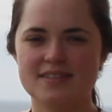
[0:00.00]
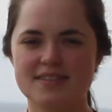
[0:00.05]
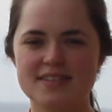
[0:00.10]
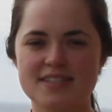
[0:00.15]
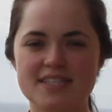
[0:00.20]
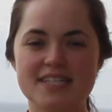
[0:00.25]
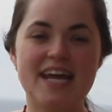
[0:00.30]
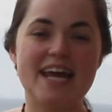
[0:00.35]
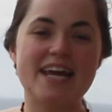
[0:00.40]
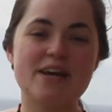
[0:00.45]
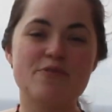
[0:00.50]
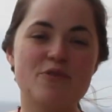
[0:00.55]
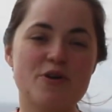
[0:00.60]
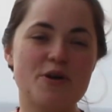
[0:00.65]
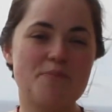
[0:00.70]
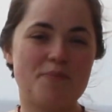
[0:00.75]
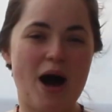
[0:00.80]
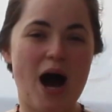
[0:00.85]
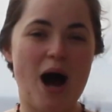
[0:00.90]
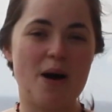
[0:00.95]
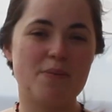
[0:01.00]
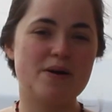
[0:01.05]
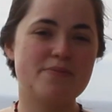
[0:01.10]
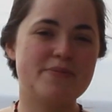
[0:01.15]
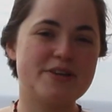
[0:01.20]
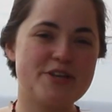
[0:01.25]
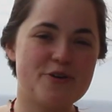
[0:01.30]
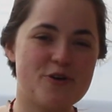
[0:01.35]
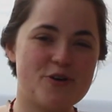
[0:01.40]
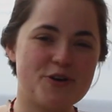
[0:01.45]
Today we're in Palma,
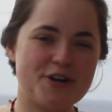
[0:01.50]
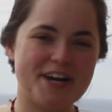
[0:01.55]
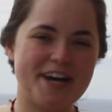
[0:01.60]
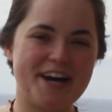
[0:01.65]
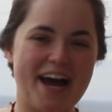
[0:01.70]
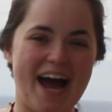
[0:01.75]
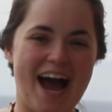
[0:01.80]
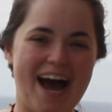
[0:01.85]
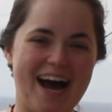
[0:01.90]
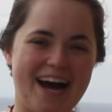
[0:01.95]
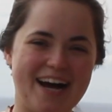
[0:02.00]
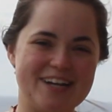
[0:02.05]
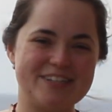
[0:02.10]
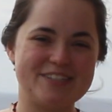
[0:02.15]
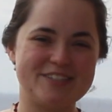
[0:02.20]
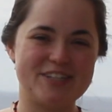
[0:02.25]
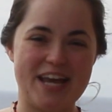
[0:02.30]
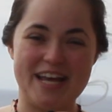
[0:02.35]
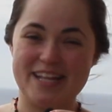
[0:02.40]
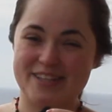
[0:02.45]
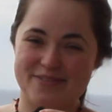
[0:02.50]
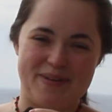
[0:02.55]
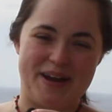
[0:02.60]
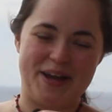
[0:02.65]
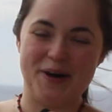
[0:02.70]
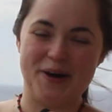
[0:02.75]
Mallorca, and it's my